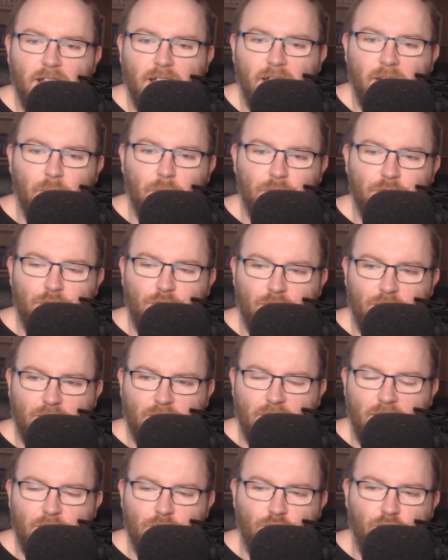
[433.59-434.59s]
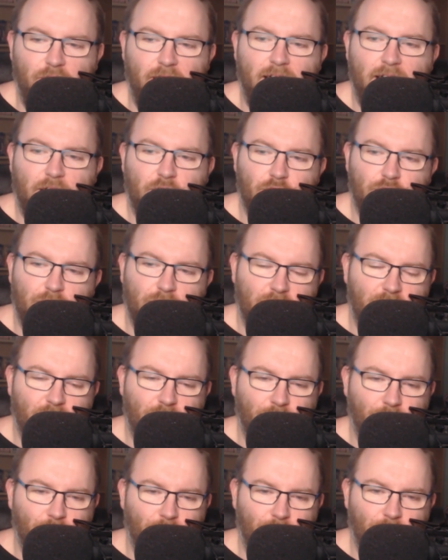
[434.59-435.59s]
It was just his reaction
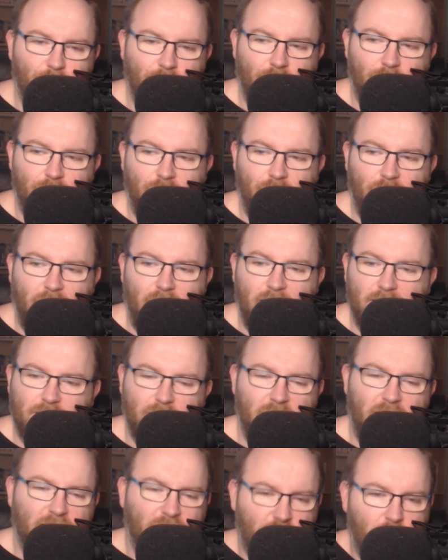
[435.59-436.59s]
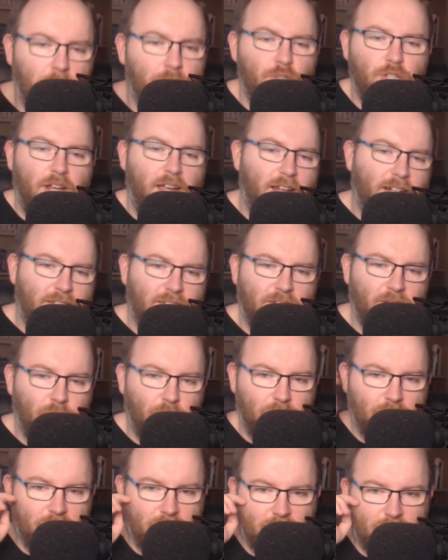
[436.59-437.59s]
to a, a subject that
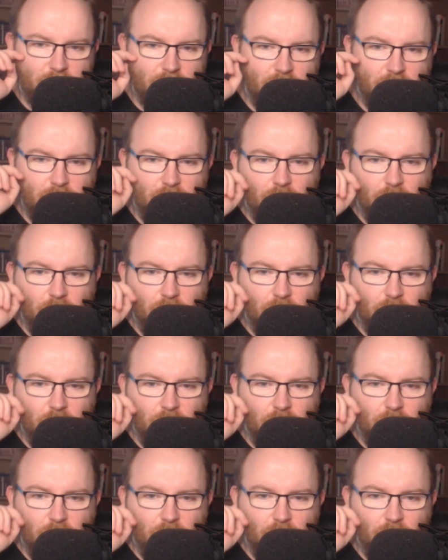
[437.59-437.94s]
was